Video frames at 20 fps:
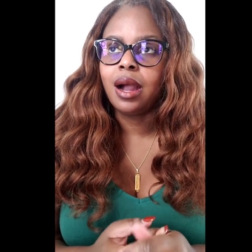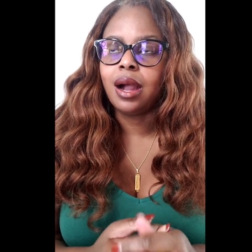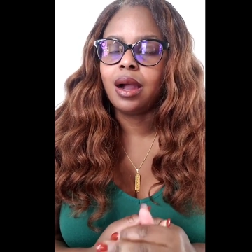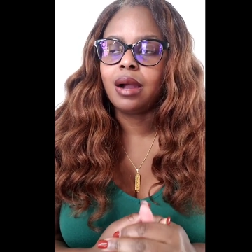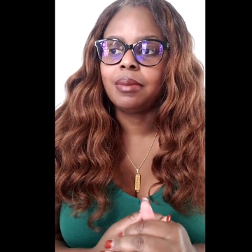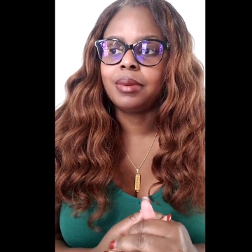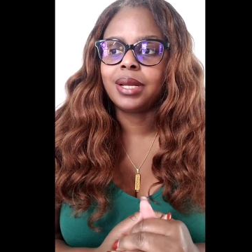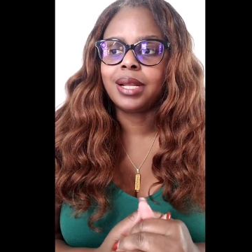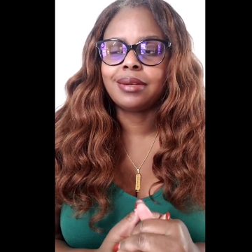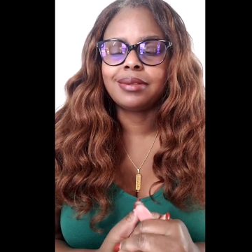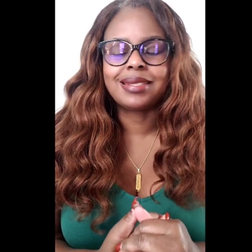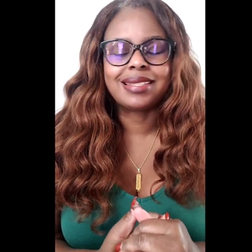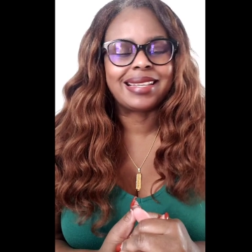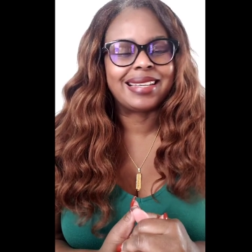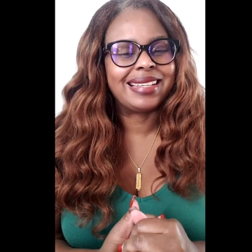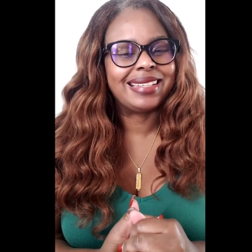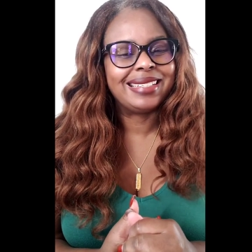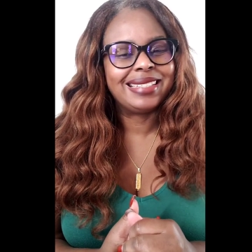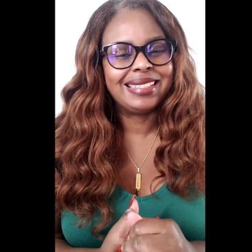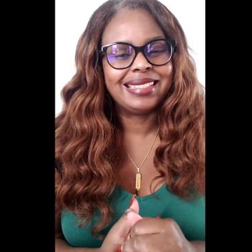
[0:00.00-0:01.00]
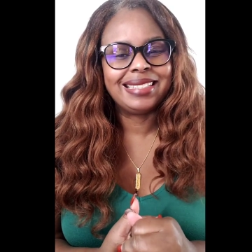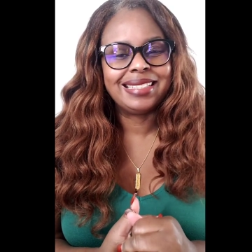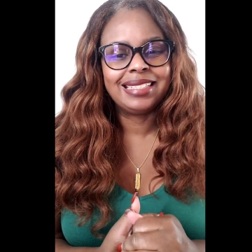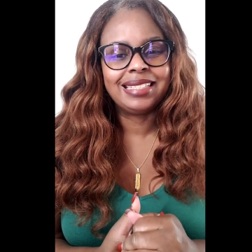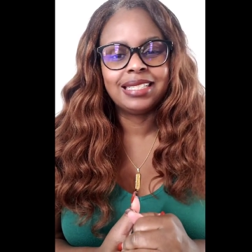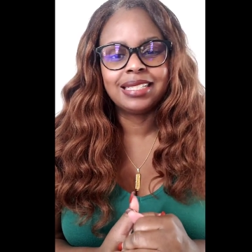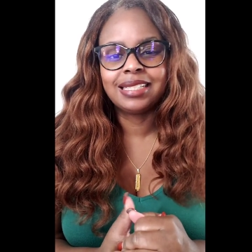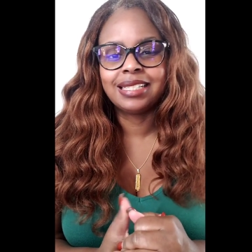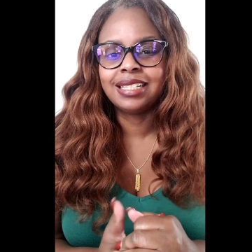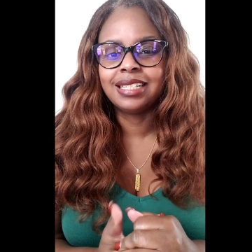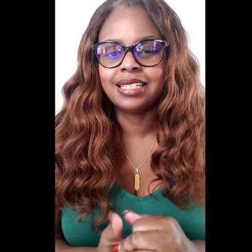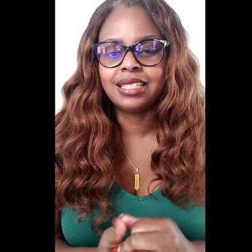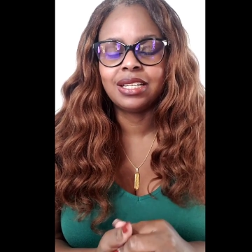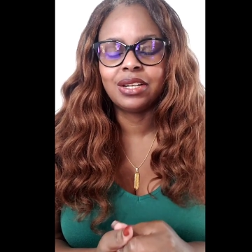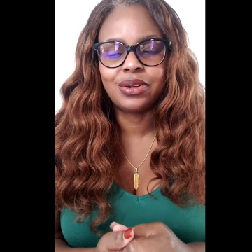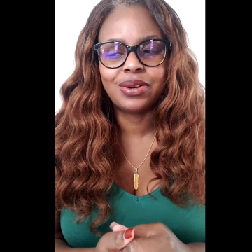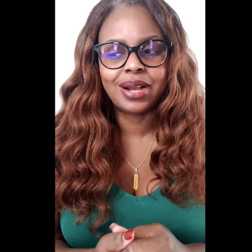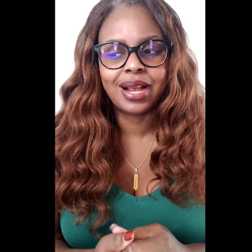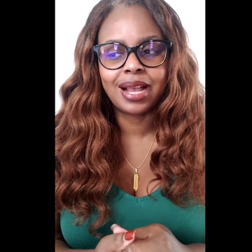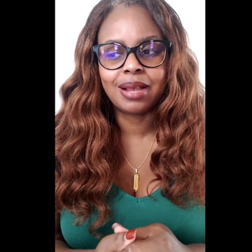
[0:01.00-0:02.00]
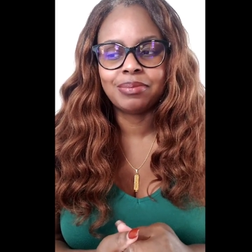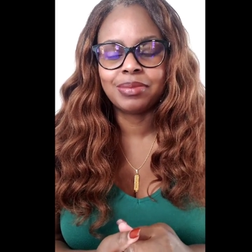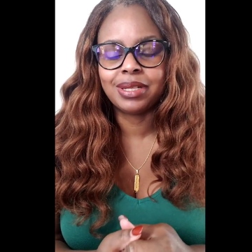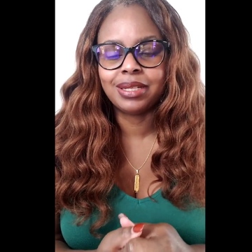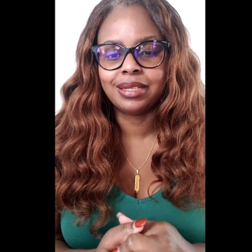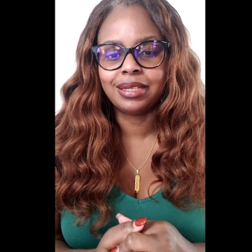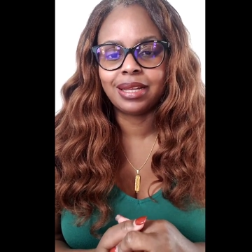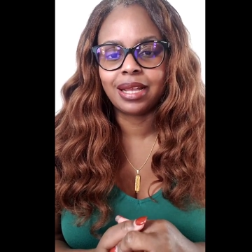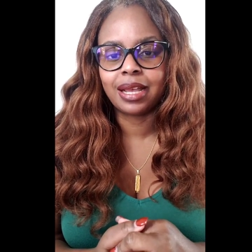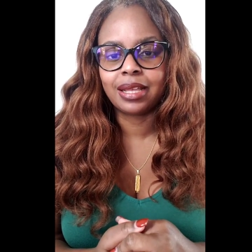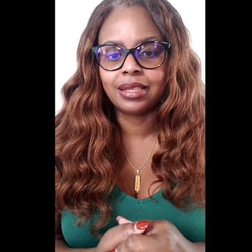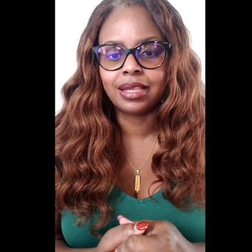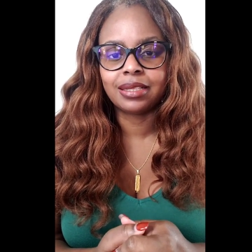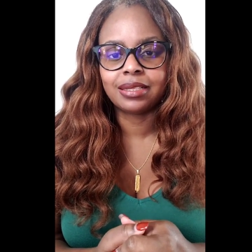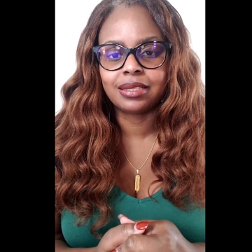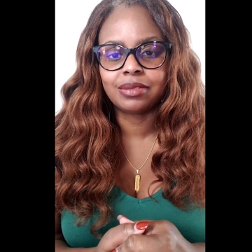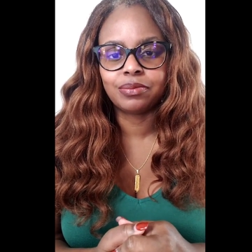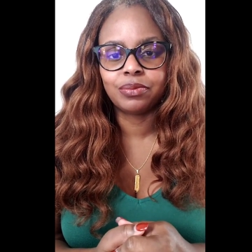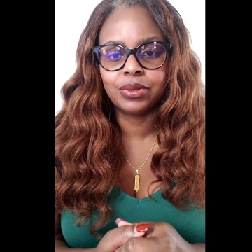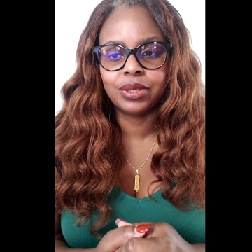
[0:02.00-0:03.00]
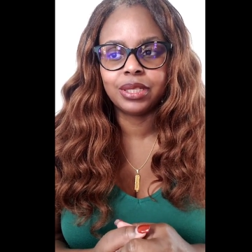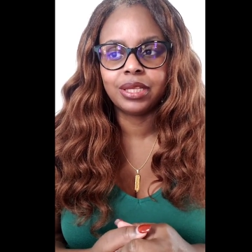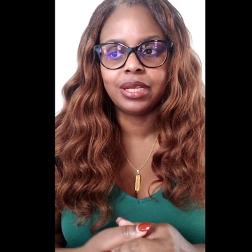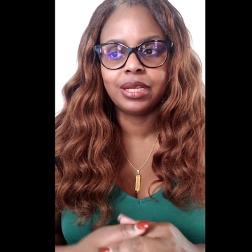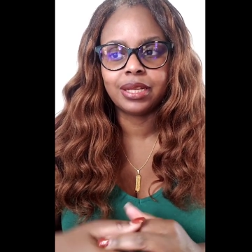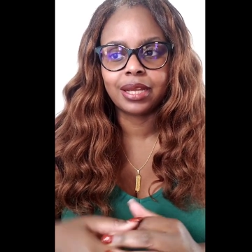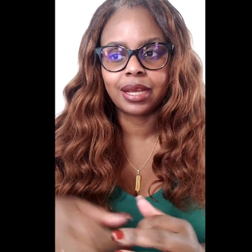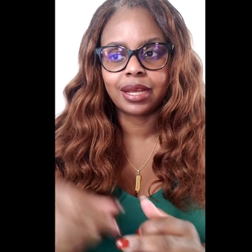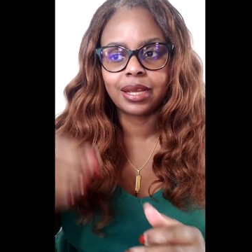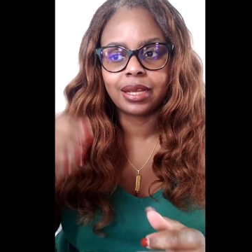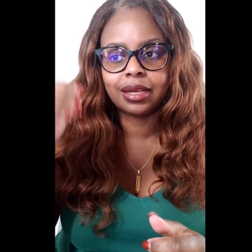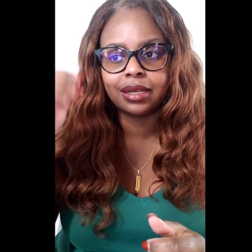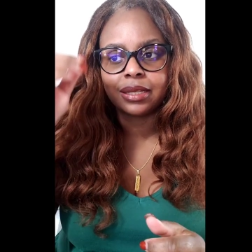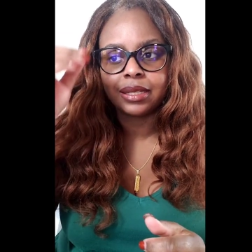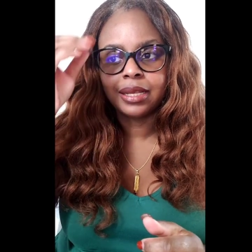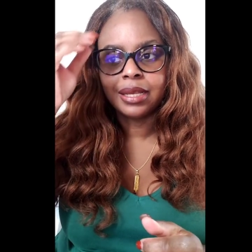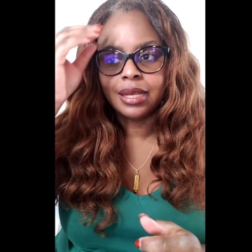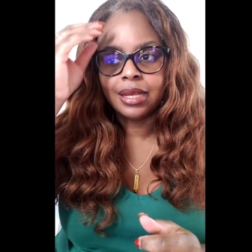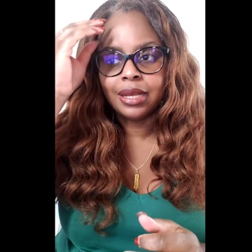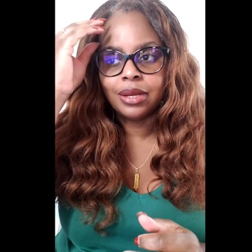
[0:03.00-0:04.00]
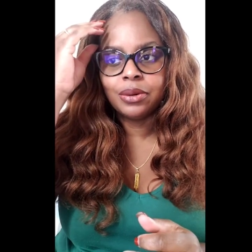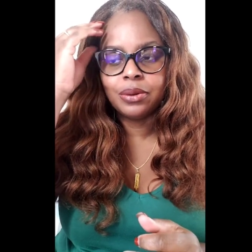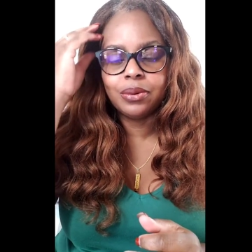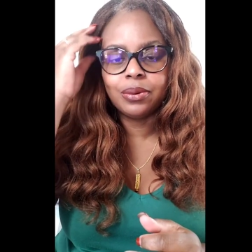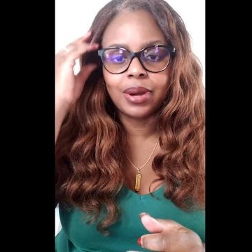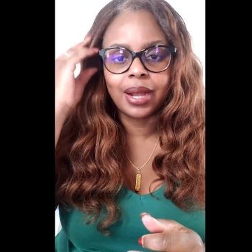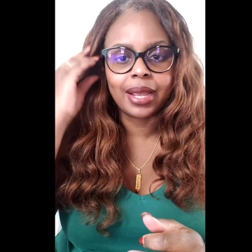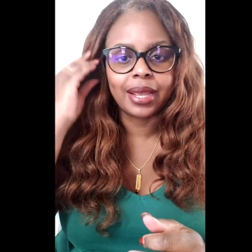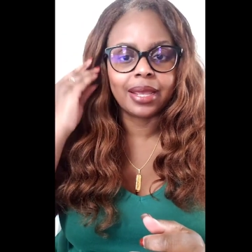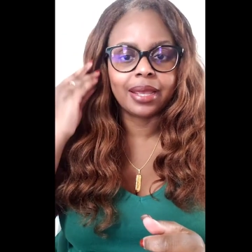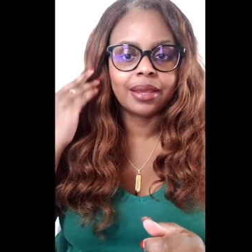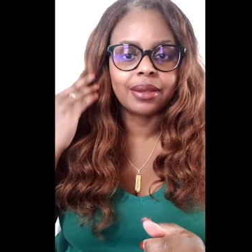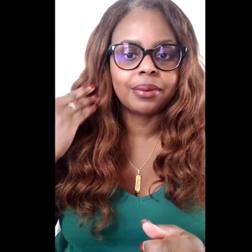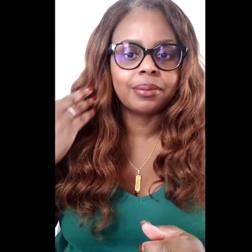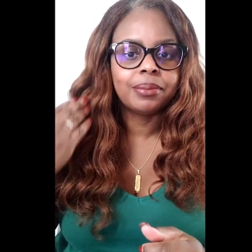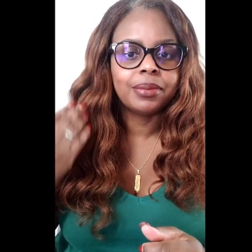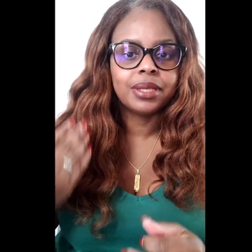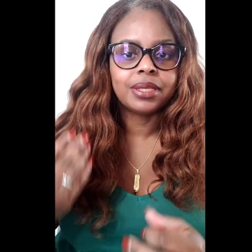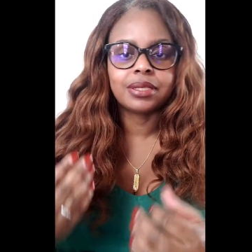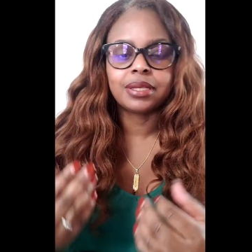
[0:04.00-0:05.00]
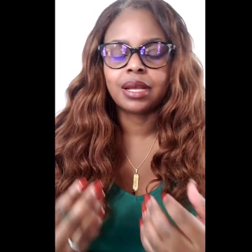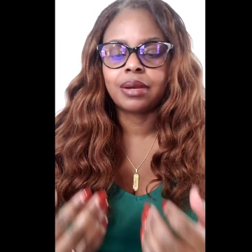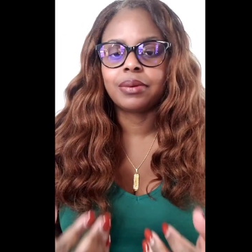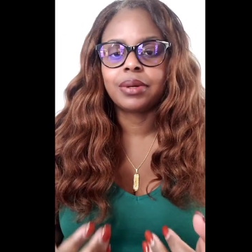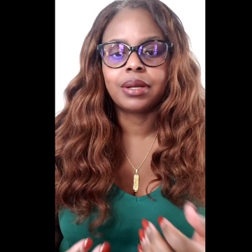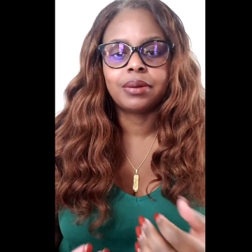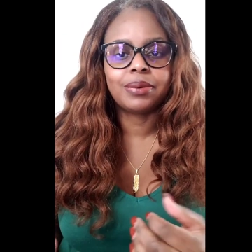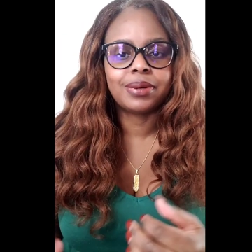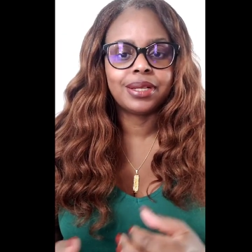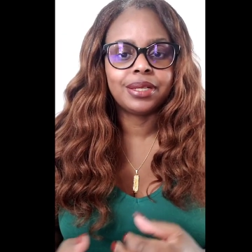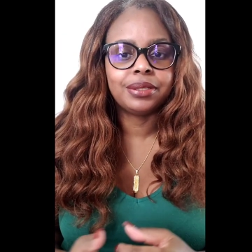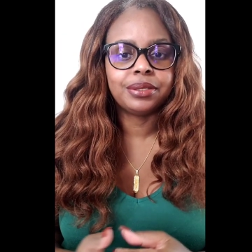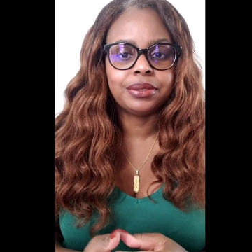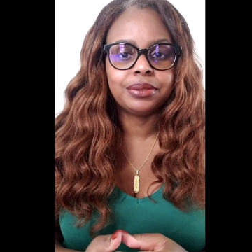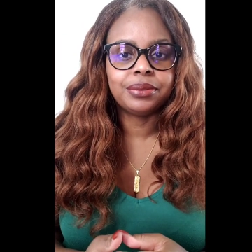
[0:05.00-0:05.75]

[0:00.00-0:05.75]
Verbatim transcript: Um, and I was like, eh, no, I'm good. That's really not who I am. It's not what I want to